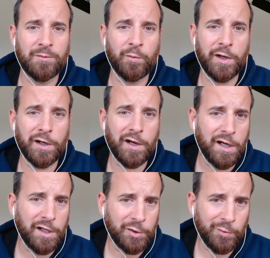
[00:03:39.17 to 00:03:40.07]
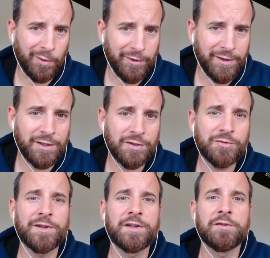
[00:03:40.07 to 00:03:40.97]
where you are in a
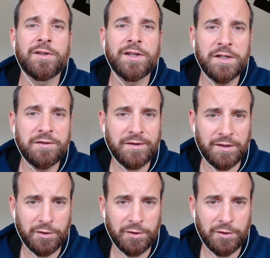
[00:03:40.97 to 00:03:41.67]
country and you're leaving.